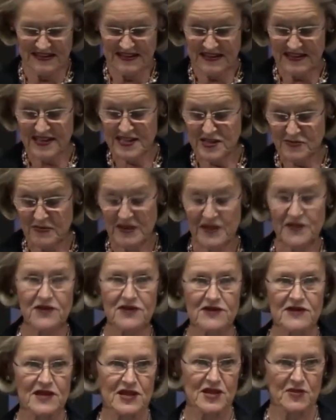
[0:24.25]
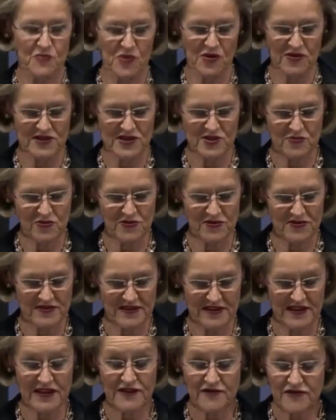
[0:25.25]
his mother's response was,
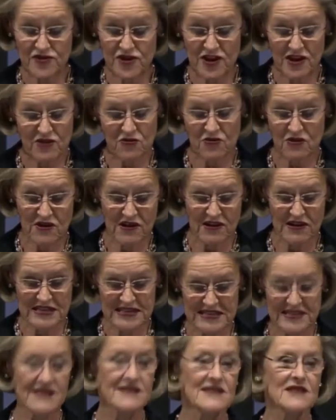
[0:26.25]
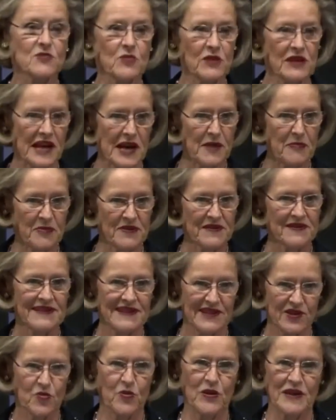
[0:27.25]
"If Shah Rukh Khan says it will happen,
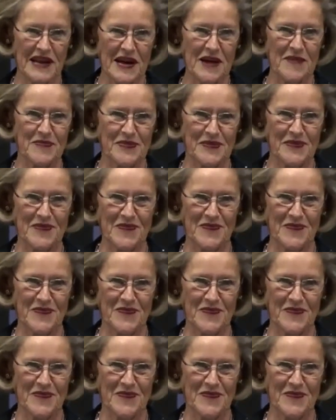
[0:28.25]
it will happen."